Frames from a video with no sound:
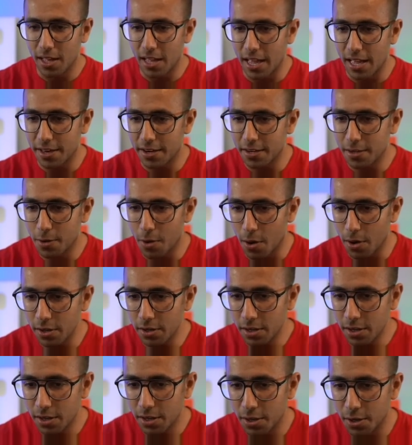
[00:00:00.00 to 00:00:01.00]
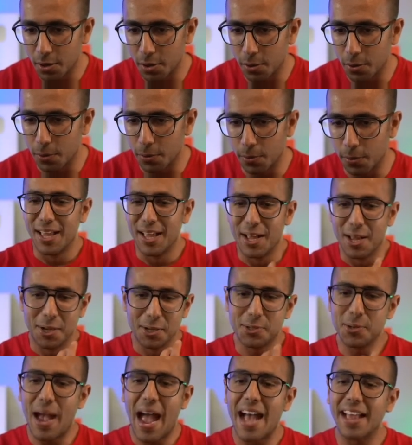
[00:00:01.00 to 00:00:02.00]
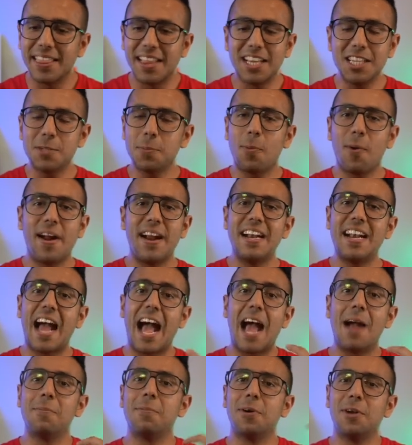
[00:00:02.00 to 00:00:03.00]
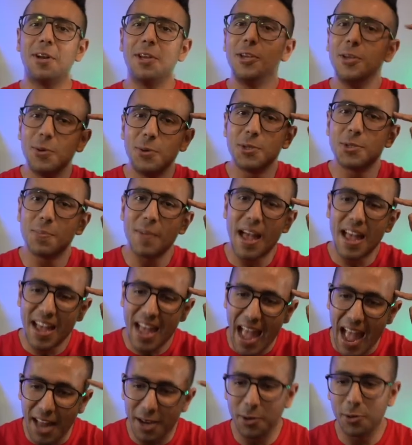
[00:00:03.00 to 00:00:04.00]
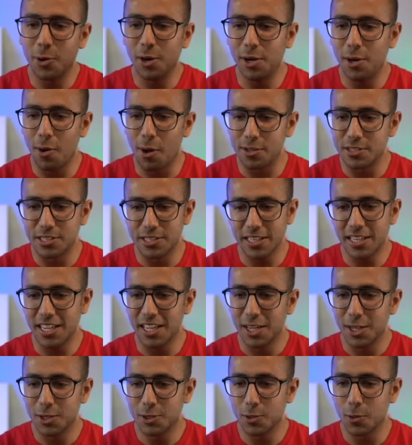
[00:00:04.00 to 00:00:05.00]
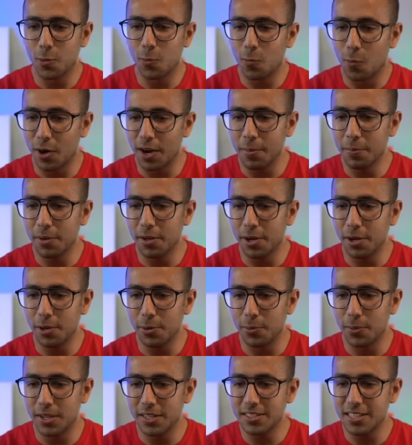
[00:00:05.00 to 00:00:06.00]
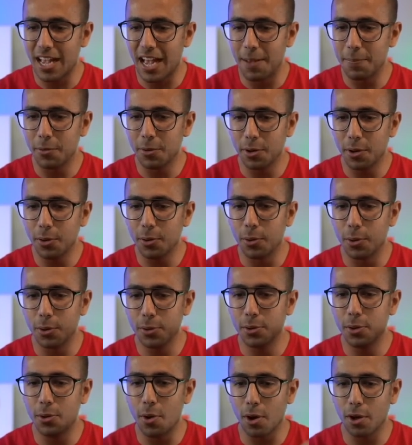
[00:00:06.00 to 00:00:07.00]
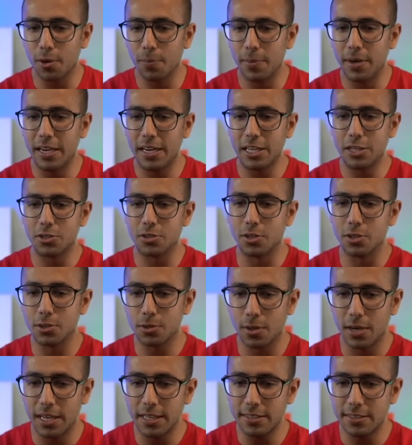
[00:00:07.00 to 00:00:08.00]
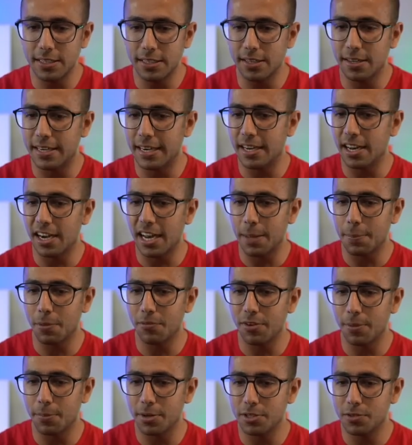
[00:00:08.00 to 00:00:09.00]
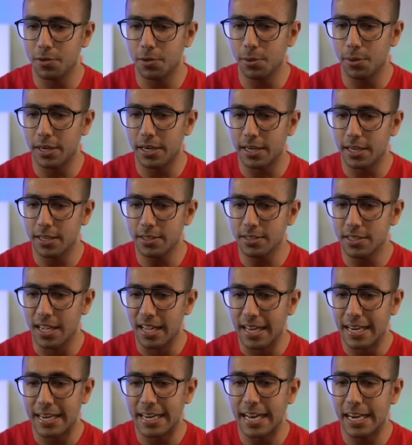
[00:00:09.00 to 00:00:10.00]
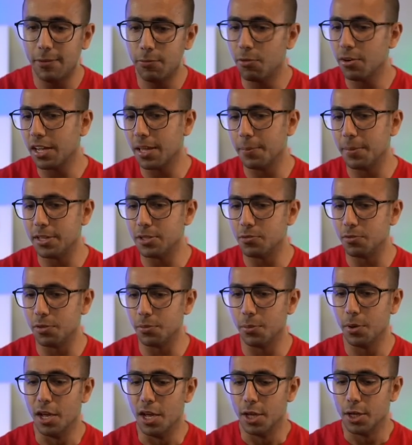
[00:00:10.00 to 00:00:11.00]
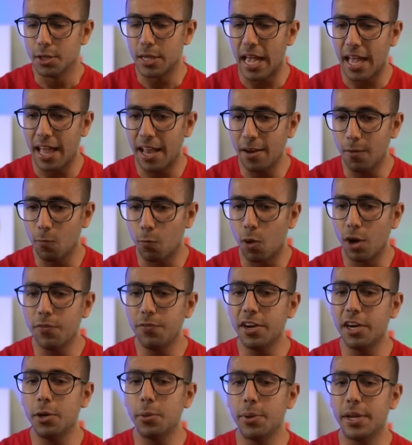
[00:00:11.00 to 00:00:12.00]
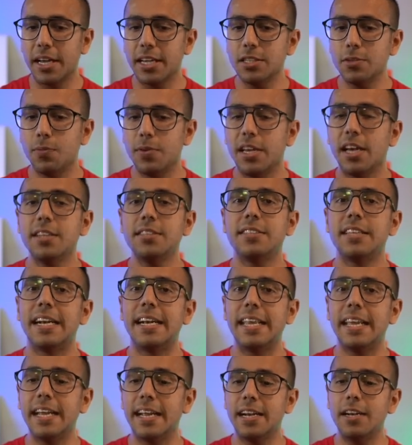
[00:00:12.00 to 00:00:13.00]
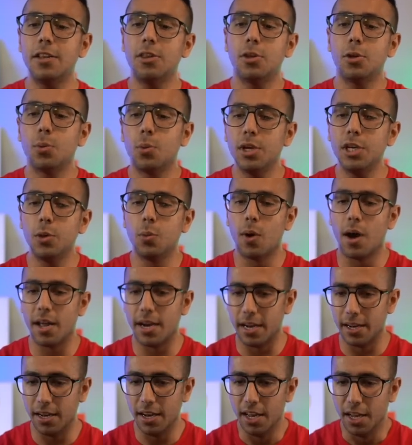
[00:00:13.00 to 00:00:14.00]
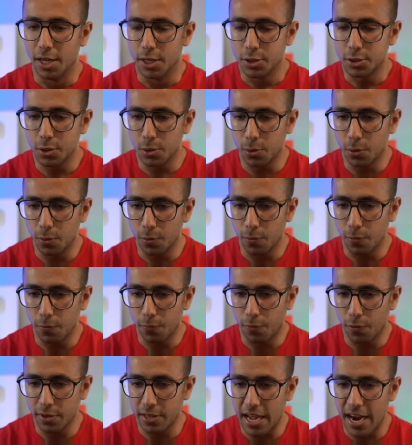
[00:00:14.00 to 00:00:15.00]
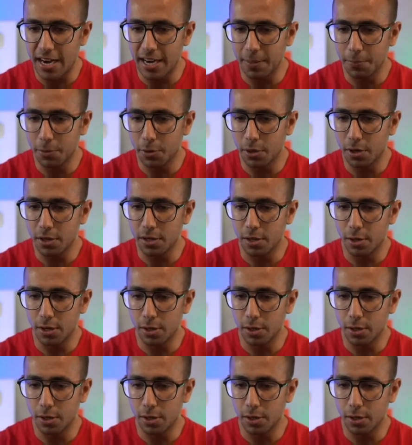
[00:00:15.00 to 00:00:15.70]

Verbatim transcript: error gone no so at this point i'm going to use my android logic so what i'm going to do is i'm going to go to the documentation so let's see the data type of image view it is network image view and what we are doing is we are setting it through a url so for that i'm going to